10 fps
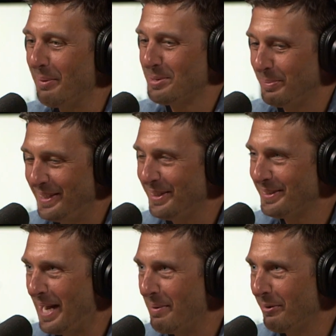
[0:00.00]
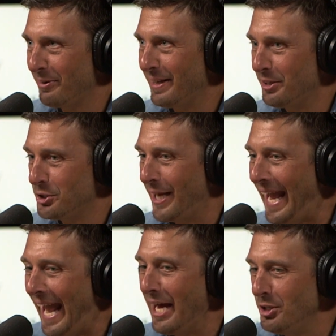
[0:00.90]
up, spending your time, effort, and
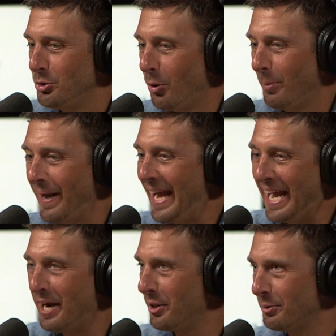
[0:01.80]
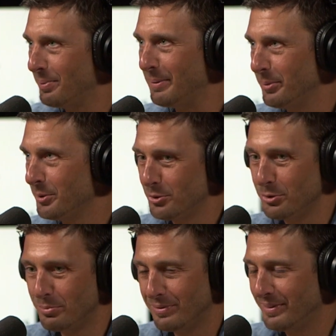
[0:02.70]
energy, and you're paying other people
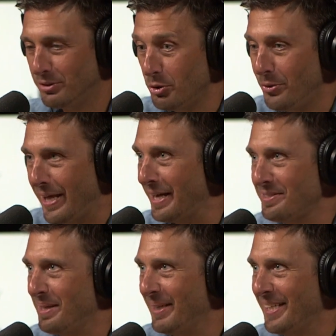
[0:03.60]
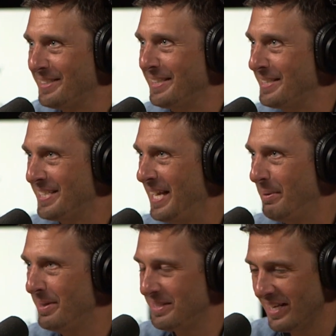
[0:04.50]
to do this. I mean, it's an
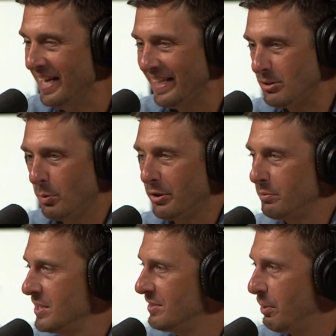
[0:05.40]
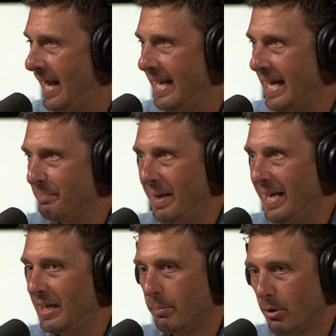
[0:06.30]
insane business. That's one of the reasons why I got it
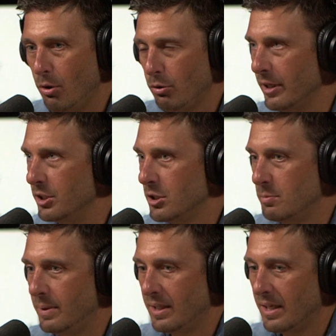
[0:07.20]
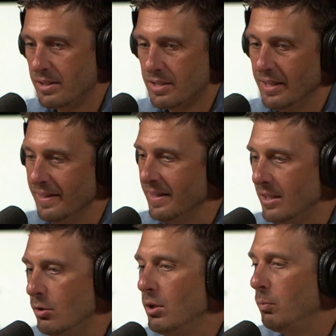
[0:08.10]
back into brokerage, is because
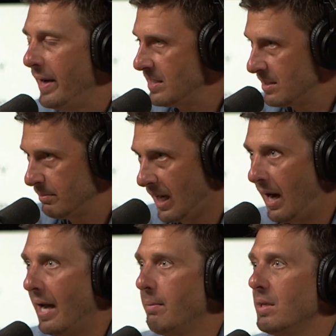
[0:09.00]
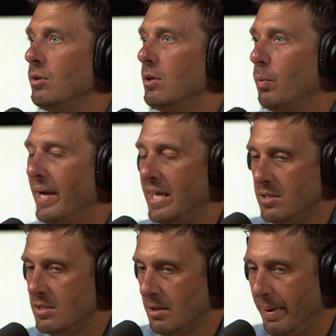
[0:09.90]
you can waste some time and you can
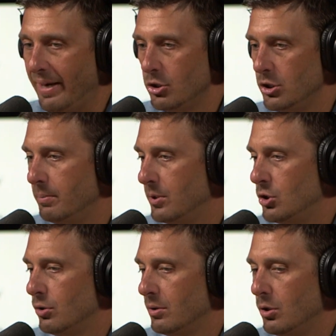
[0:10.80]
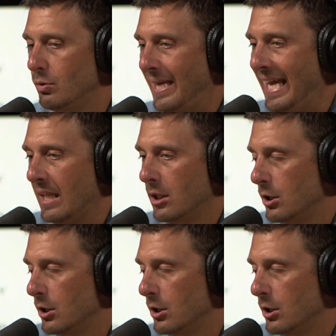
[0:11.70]
waste some energy, but you can't